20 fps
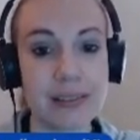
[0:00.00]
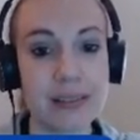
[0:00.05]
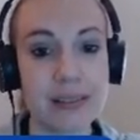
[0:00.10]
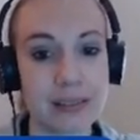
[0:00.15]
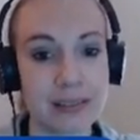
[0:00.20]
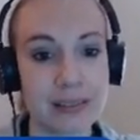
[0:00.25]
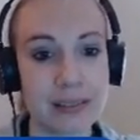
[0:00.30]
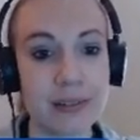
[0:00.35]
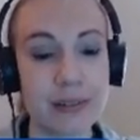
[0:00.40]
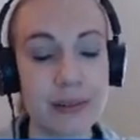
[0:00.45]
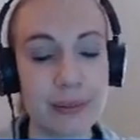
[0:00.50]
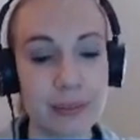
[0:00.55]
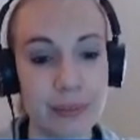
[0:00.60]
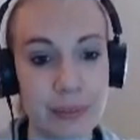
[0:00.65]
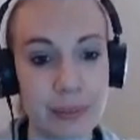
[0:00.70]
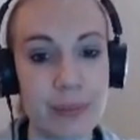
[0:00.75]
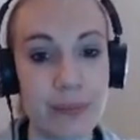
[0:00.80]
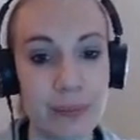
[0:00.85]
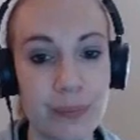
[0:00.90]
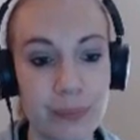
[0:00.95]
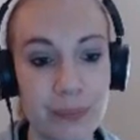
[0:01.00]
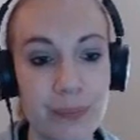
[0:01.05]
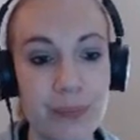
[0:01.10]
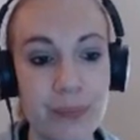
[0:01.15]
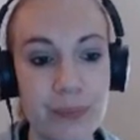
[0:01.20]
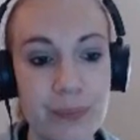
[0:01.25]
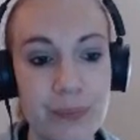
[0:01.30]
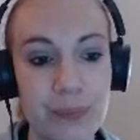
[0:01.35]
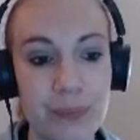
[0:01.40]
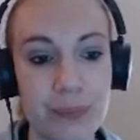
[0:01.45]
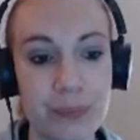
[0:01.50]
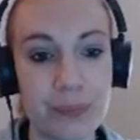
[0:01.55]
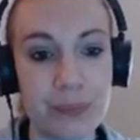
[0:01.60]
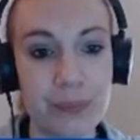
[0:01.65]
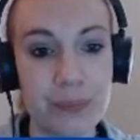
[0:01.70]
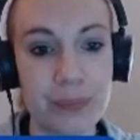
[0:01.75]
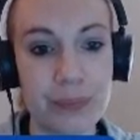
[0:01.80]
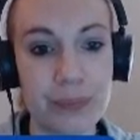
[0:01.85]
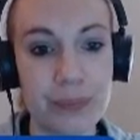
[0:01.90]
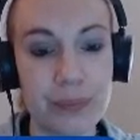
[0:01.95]

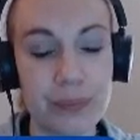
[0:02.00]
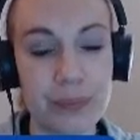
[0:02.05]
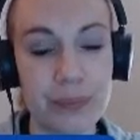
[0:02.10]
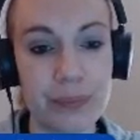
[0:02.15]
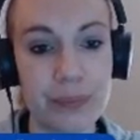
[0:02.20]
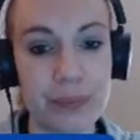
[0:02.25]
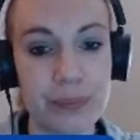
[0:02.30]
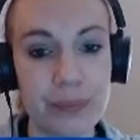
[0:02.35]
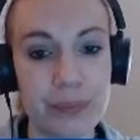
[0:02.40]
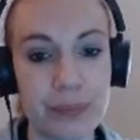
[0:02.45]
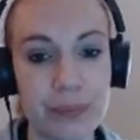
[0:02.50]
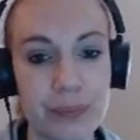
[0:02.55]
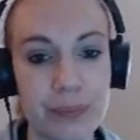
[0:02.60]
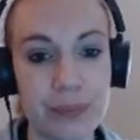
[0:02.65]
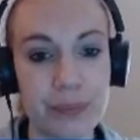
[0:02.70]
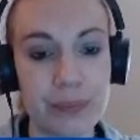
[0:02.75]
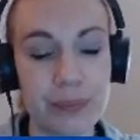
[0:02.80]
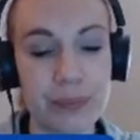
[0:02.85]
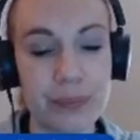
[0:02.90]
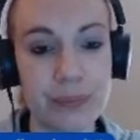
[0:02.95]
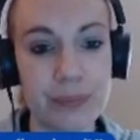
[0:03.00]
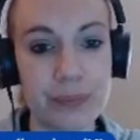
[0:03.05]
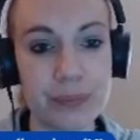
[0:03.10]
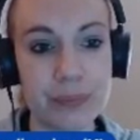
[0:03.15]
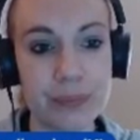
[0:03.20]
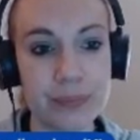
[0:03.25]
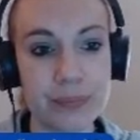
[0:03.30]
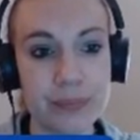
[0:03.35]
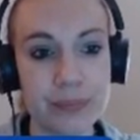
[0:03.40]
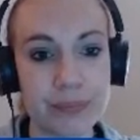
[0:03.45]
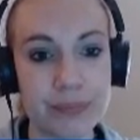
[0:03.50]
(silent)